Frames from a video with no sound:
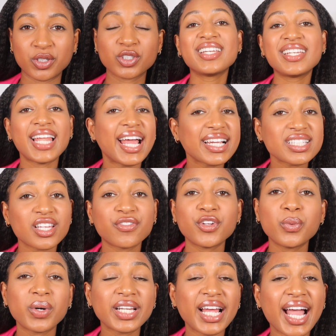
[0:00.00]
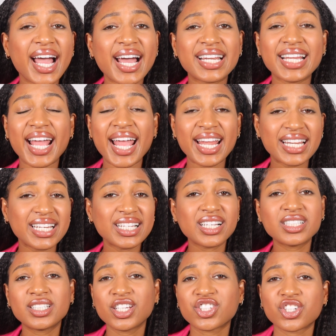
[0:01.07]
Next, if you want to add any
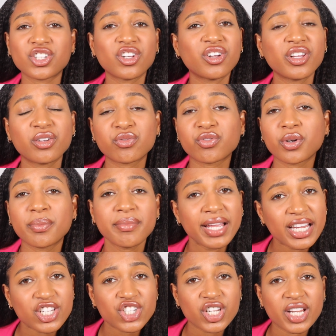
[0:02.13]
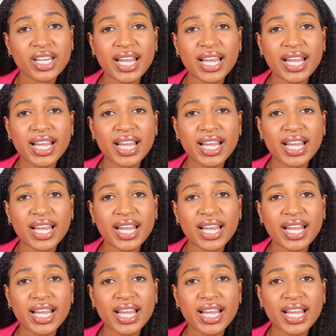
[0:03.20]
additional information,